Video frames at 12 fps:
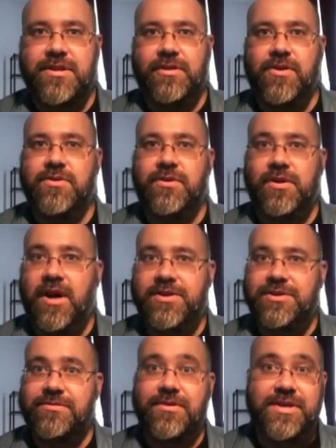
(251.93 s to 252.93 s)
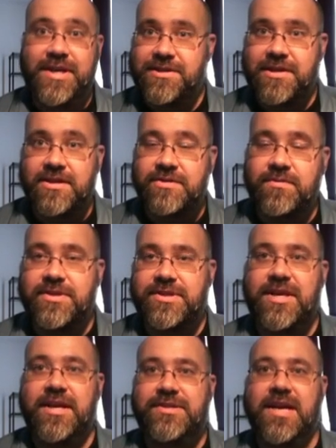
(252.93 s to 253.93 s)
to the local laws and traditions
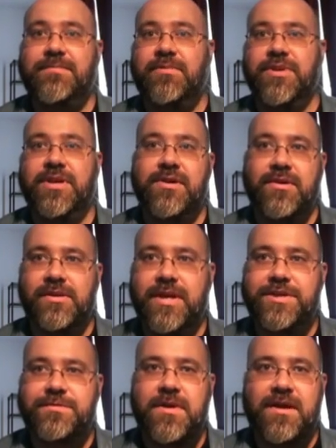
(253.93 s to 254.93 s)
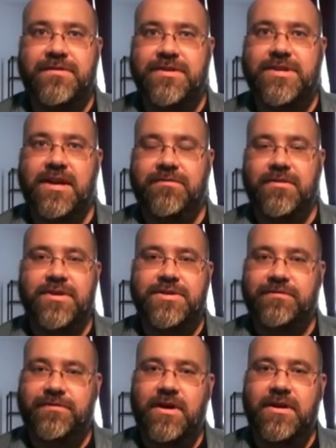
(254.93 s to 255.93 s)
was the example that your alleged prophet set for
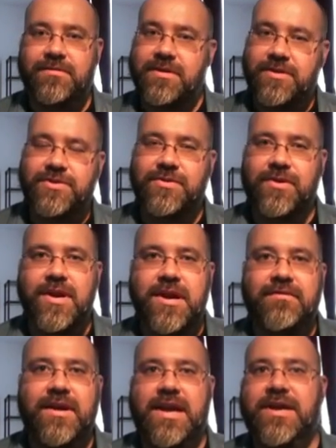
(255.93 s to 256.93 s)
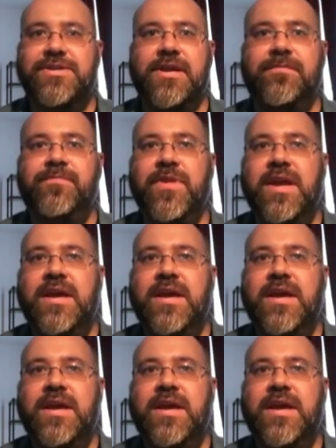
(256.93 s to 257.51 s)
us to follow in the story of Aisha.